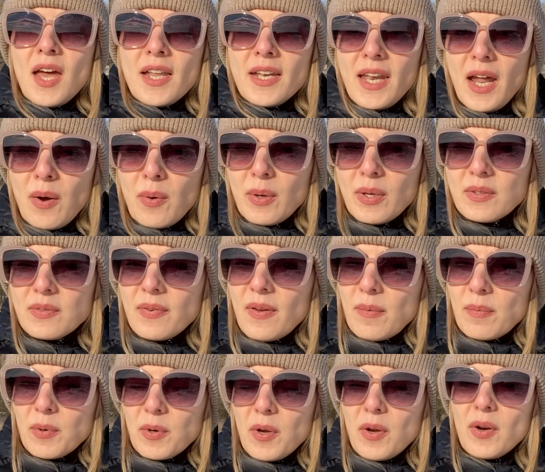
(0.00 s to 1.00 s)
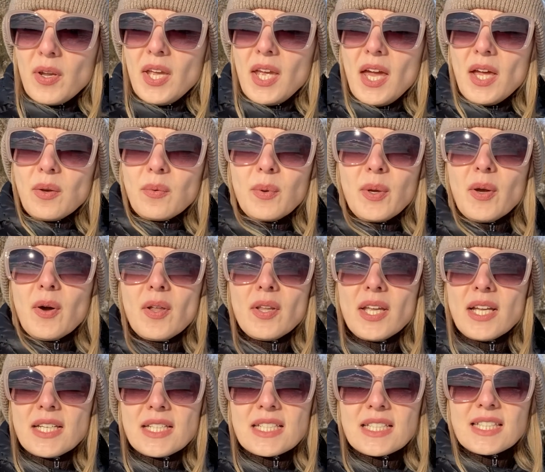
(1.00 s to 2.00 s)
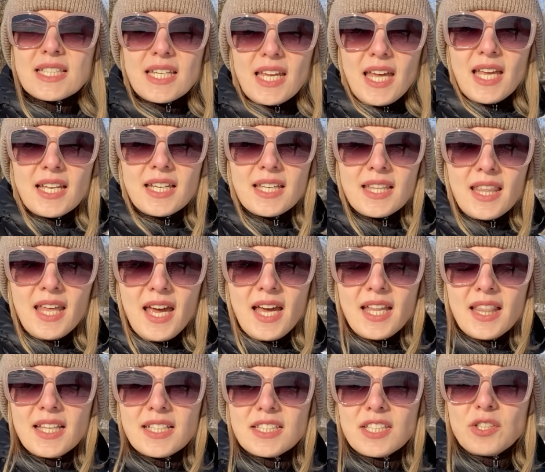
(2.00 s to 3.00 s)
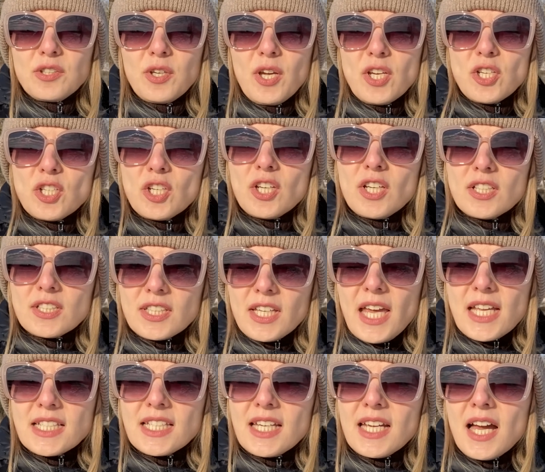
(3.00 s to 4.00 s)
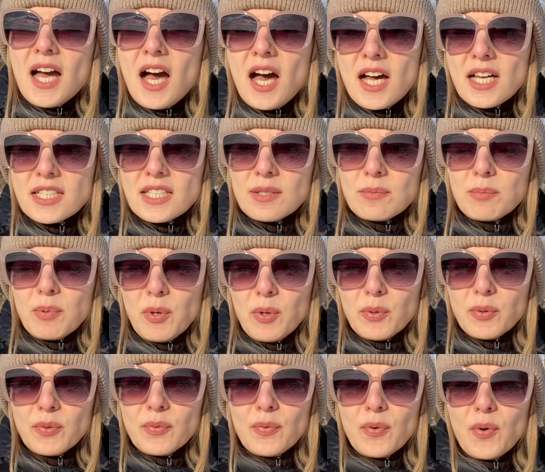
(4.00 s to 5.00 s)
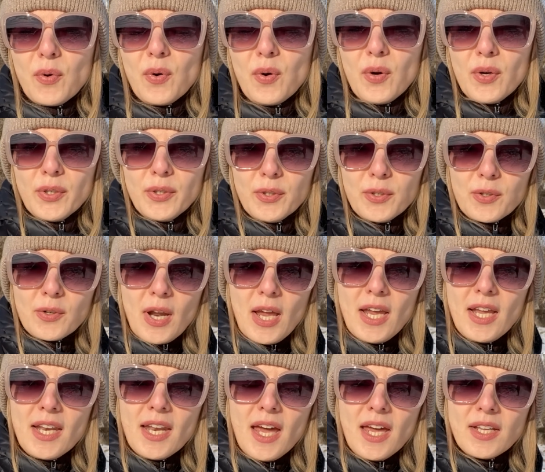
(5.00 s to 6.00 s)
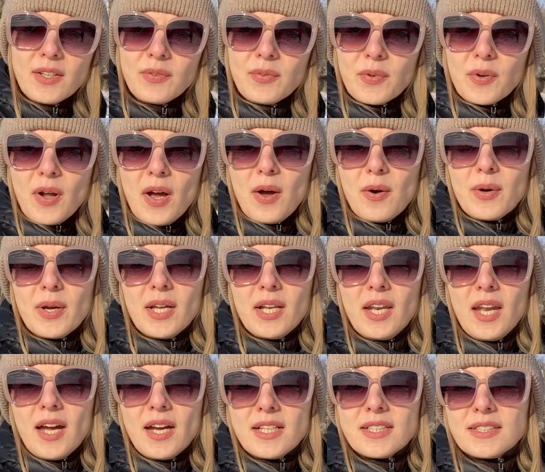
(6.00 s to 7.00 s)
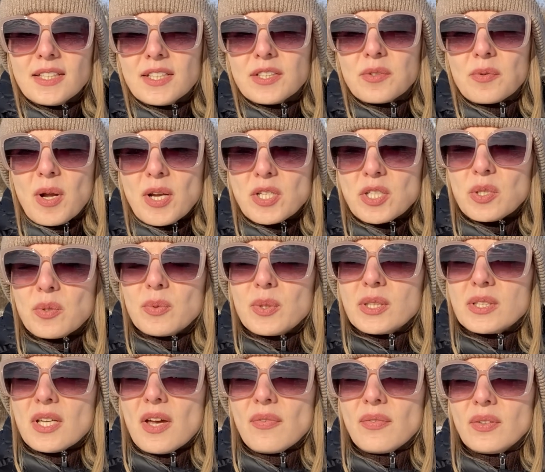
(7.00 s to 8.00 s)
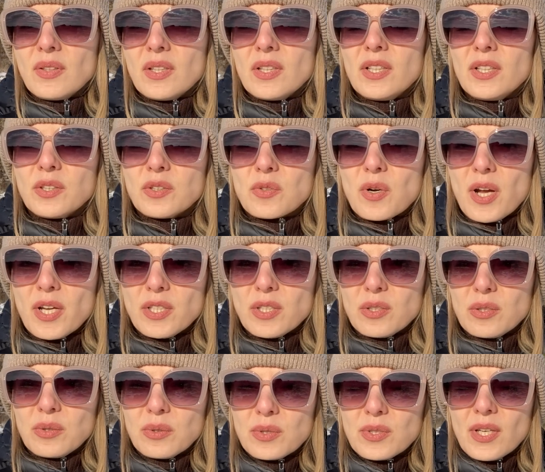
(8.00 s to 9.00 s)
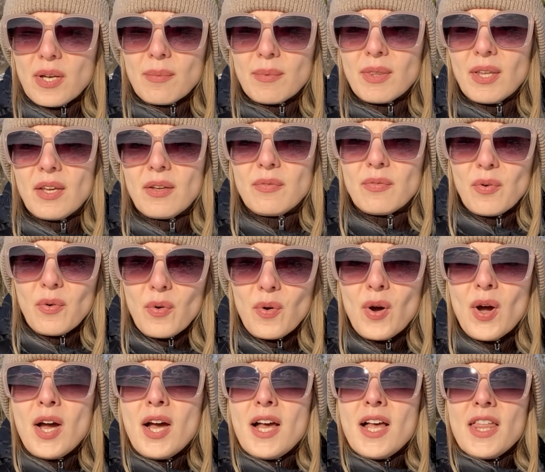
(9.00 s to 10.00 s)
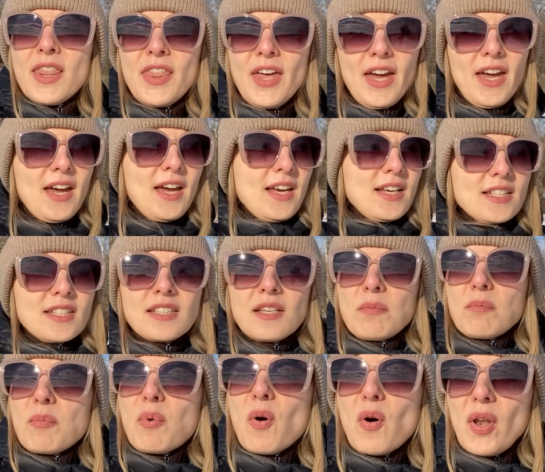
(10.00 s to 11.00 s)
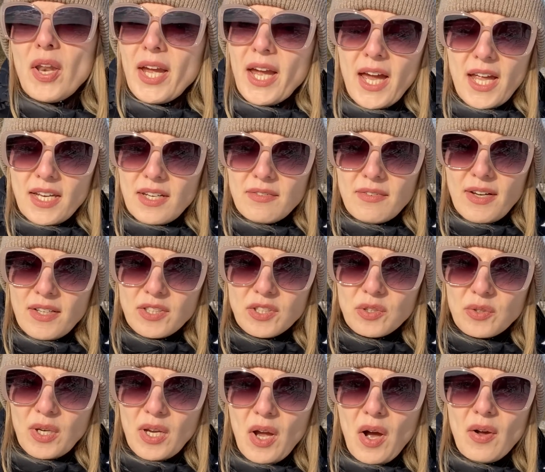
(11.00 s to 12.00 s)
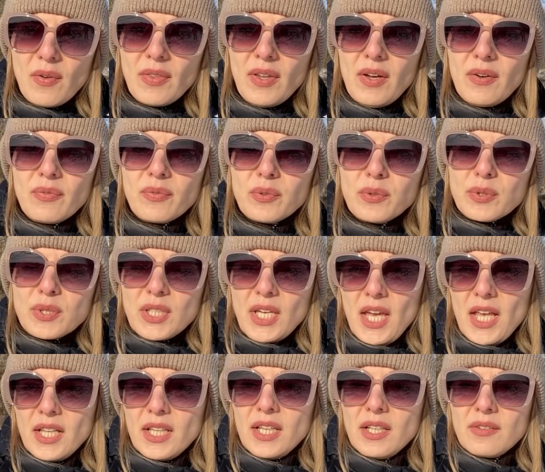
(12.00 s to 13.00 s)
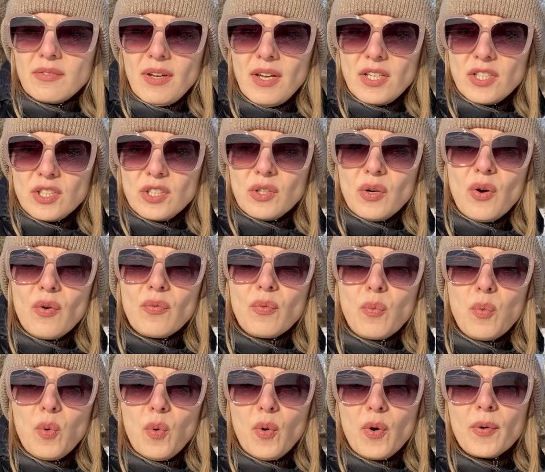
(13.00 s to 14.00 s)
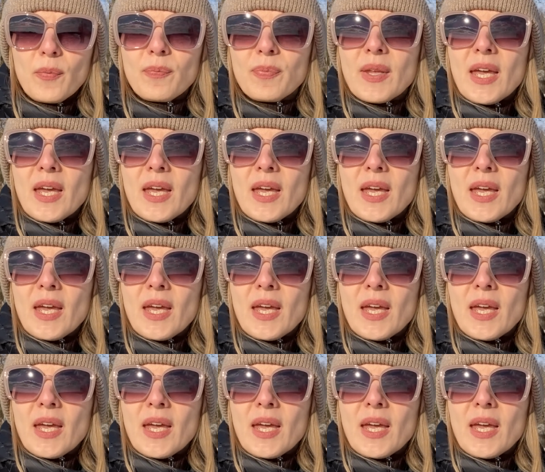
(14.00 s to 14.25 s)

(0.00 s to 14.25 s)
now is February and we all understand that the situation is getting harder both for Ukraine and for our allies, as Russia will definitely try to do something for the symbolic anniversary of their full scale invasion of war.